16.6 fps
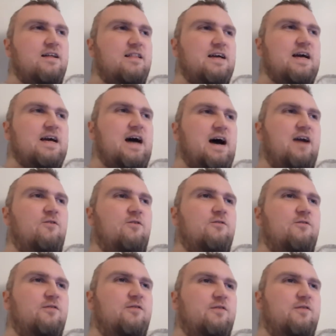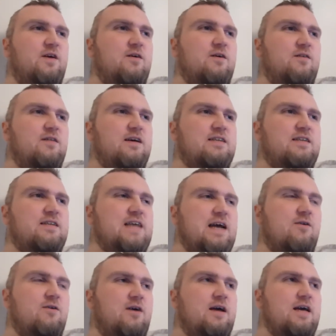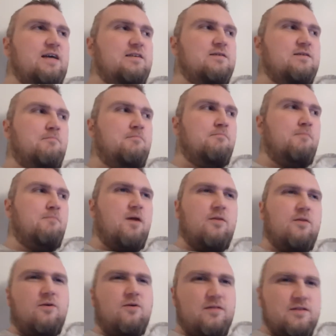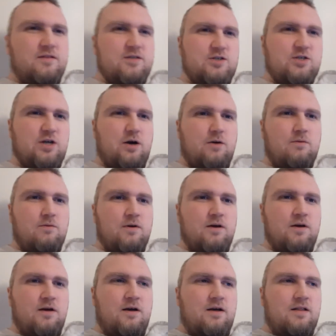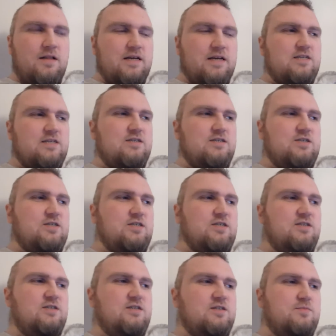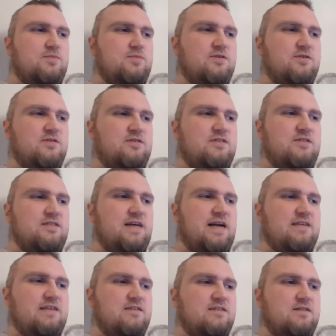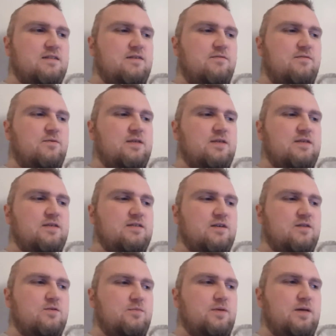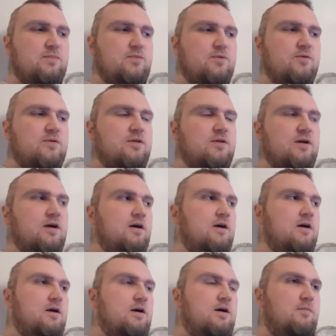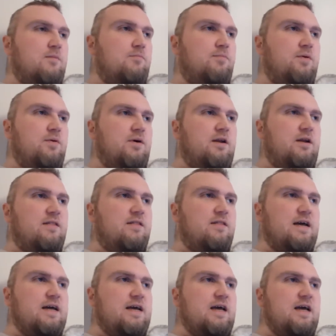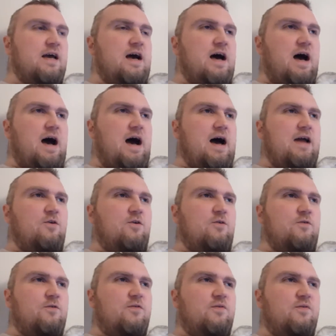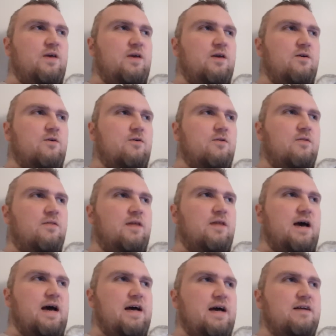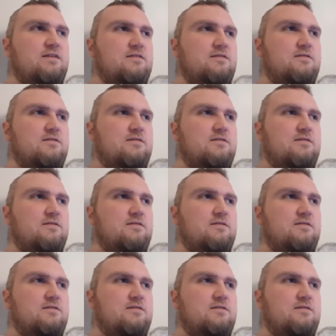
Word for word: like I don't feel that Tara is a mother on this show. Like she's just a person that has to live with these other people. But like I don't feel that